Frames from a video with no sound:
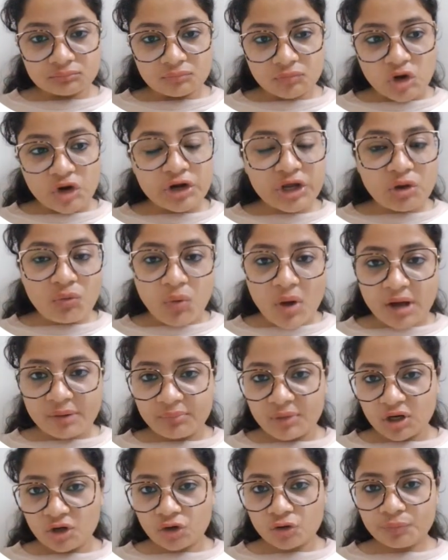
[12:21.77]

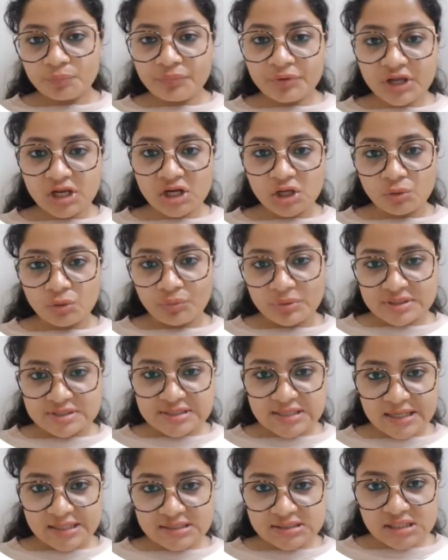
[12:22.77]
requirement or
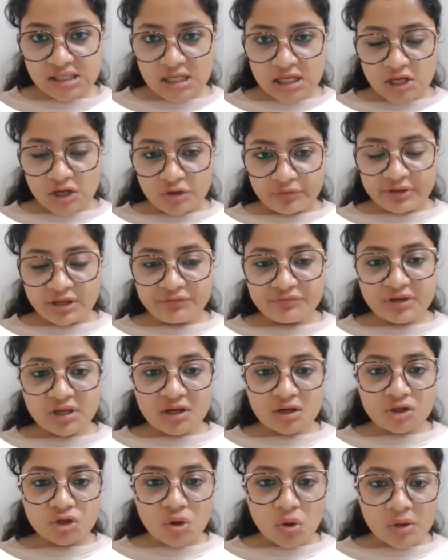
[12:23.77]
prerequisite when we
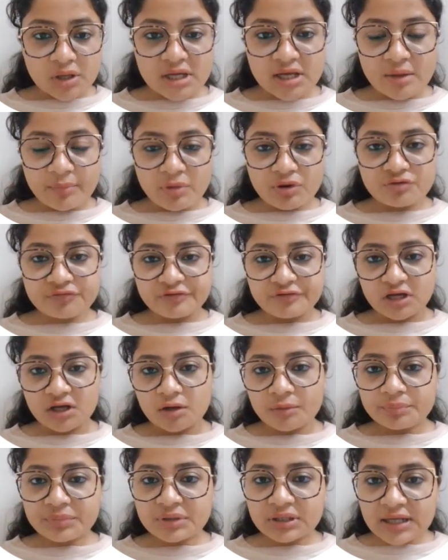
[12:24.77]
are talking about
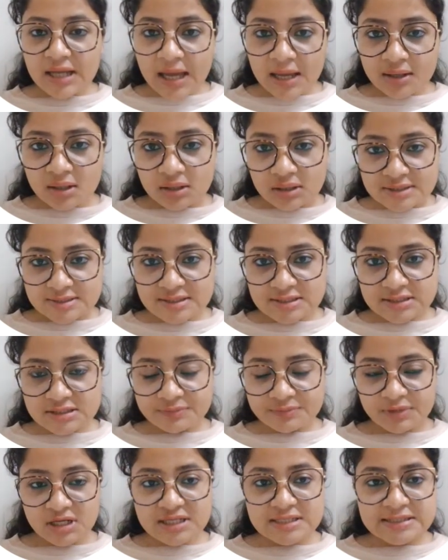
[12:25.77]
fingerprint analysis,
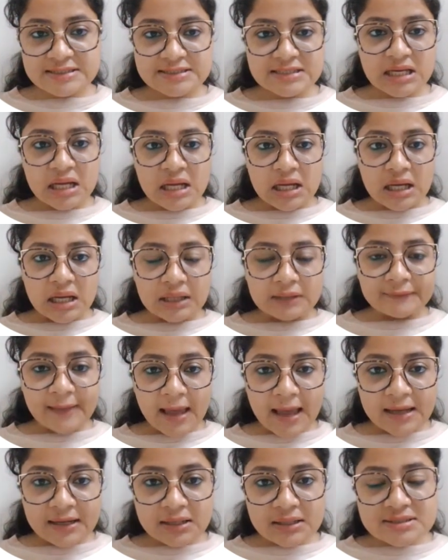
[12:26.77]
because the
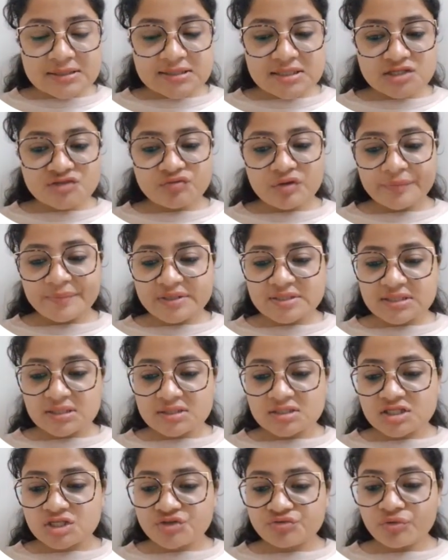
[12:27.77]
analysis will be
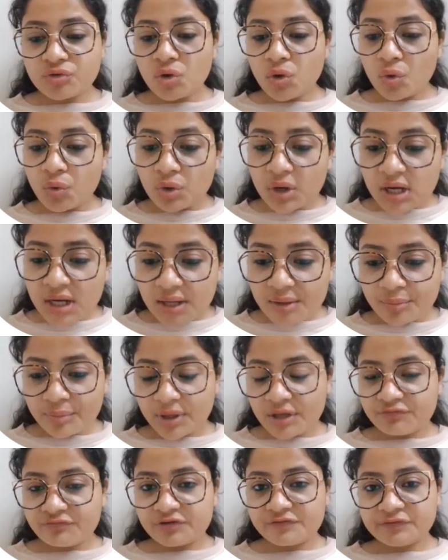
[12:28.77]
successful only
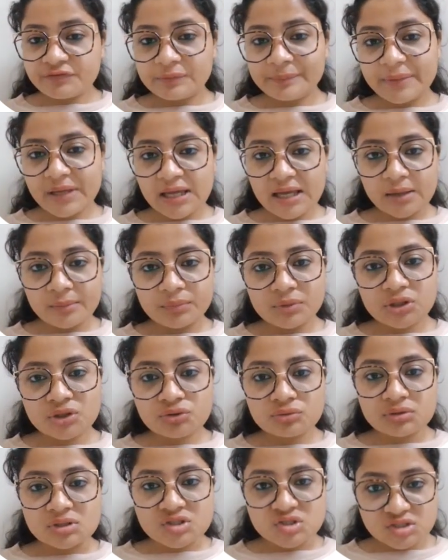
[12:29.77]
when we will be able to
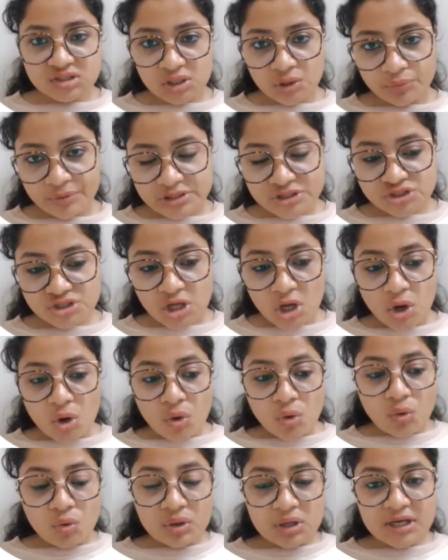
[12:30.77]
distinguish,
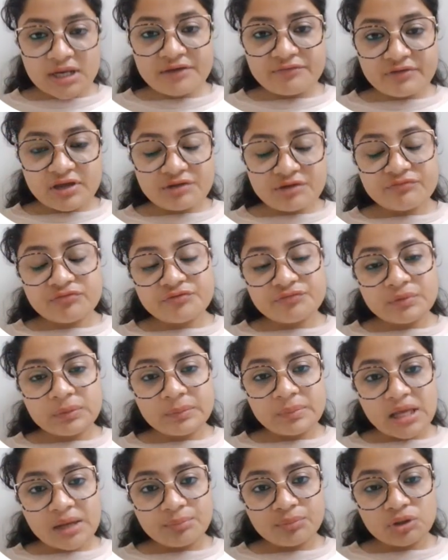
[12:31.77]
only when we will
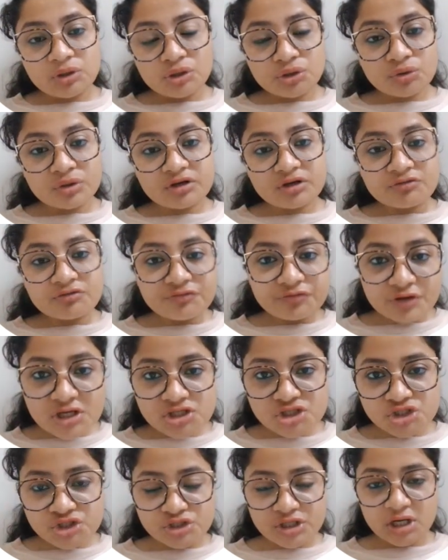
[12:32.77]
be able to
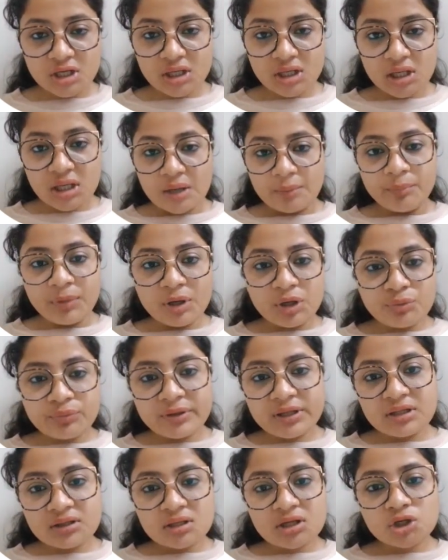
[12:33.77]
differentiate
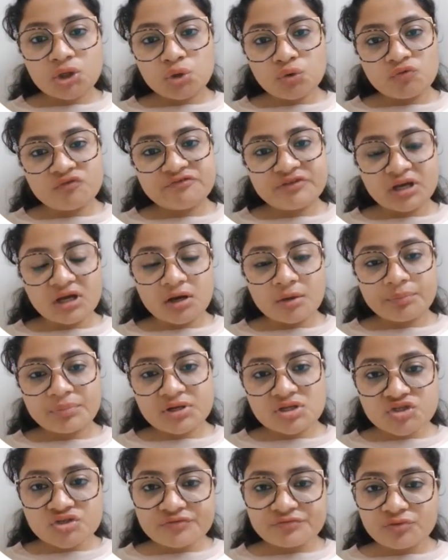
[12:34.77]
between the two
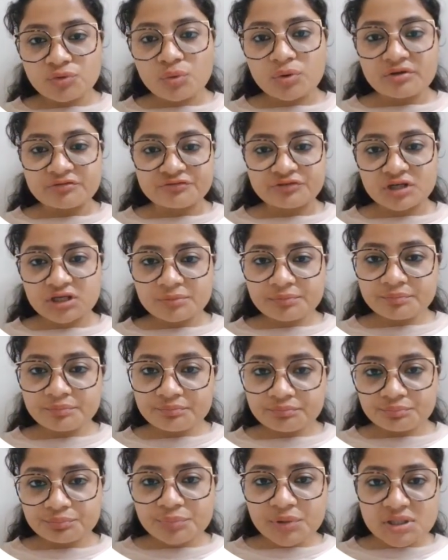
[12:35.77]
fingerprints of two different
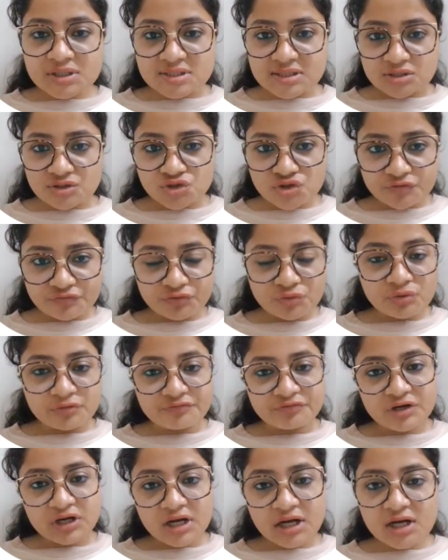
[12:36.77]
persons, of two
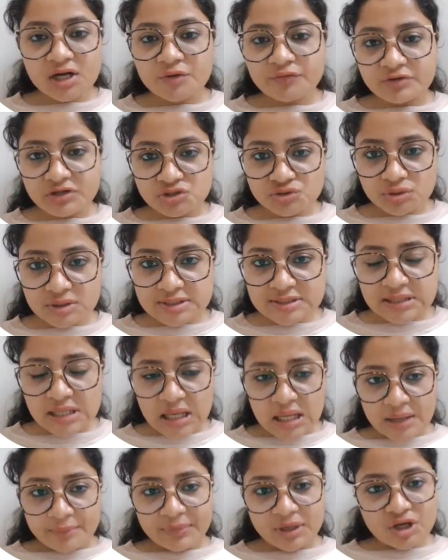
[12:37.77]
different individuals,
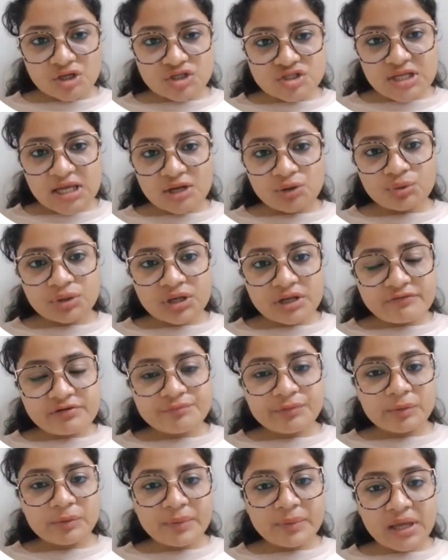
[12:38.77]
because then only
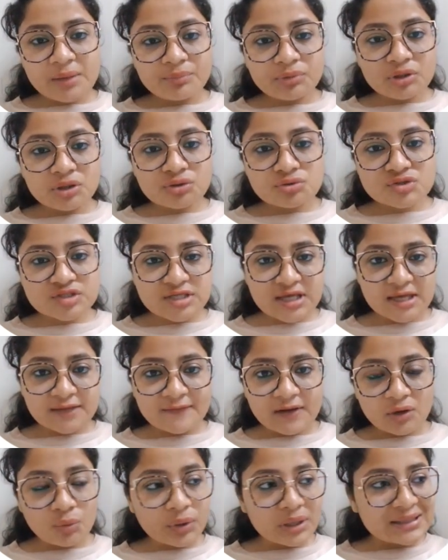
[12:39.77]
we will be able to say
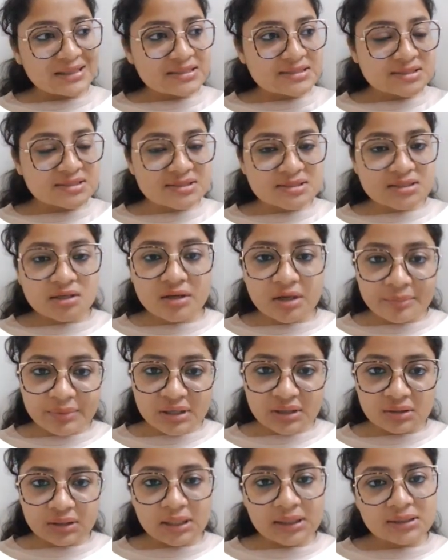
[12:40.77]
that okay, this is the
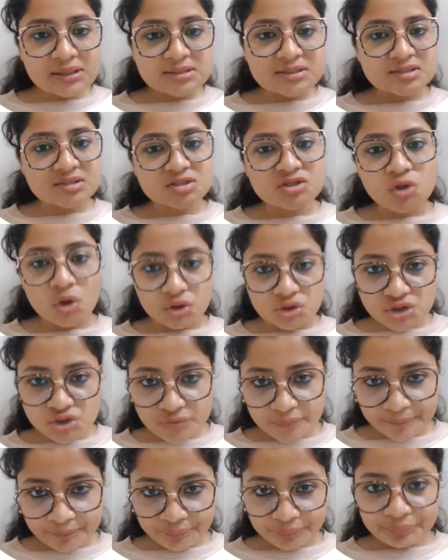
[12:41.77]
criminal and this is not,
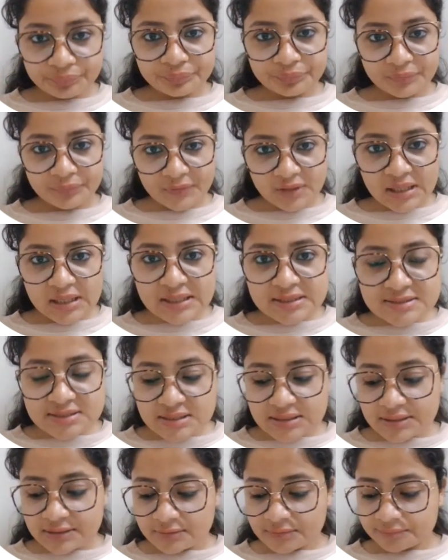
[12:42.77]

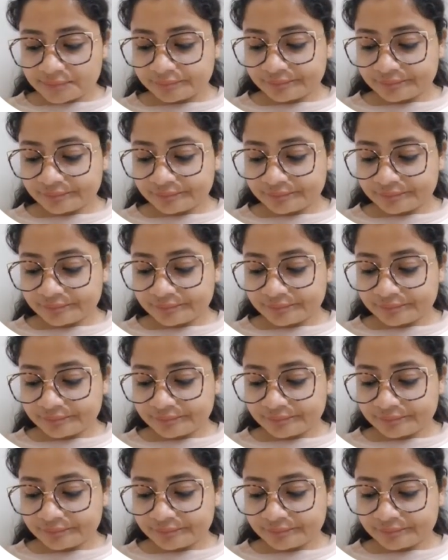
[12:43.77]
isn't it?